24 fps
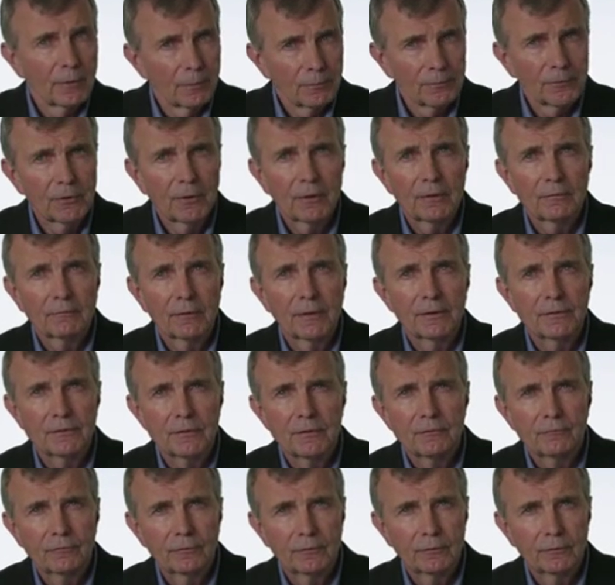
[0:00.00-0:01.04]
Perhaps
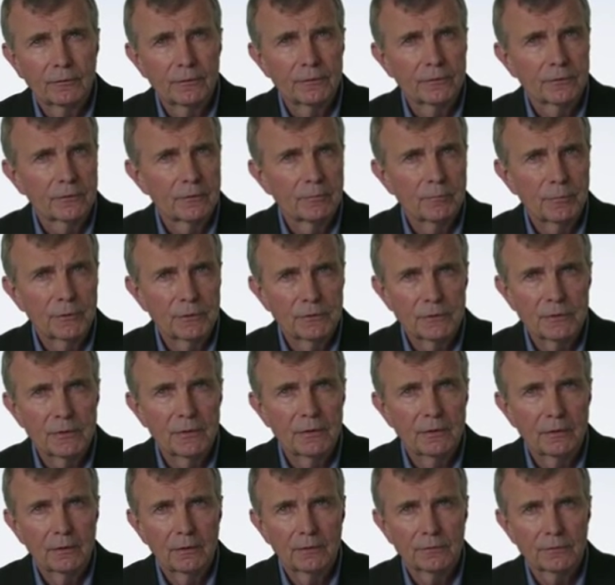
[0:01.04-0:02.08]
Cartwright's influence can be
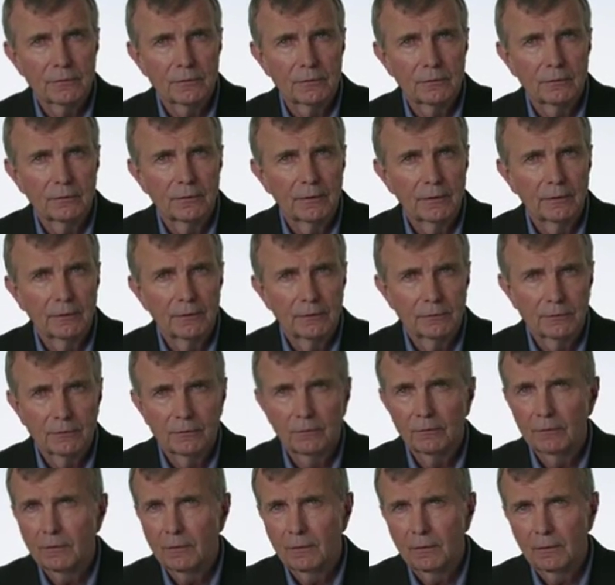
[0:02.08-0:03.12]
seen also in the
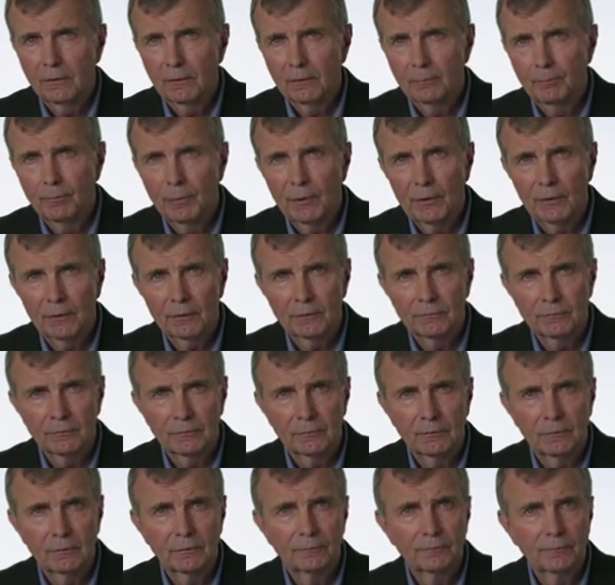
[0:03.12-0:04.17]
so-called balk
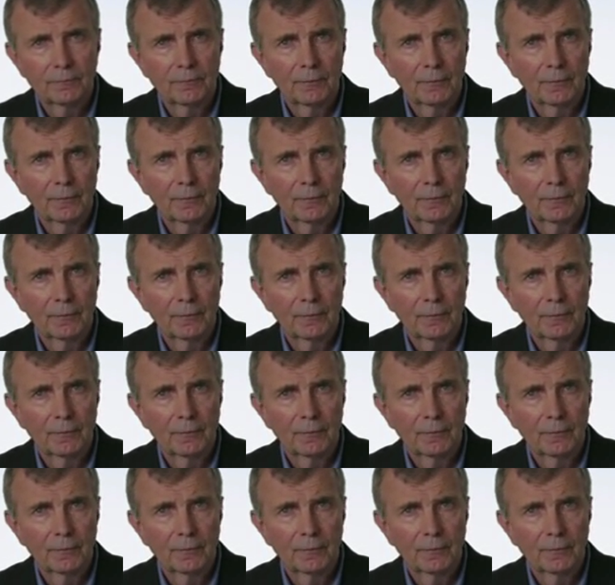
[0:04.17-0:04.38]
rule.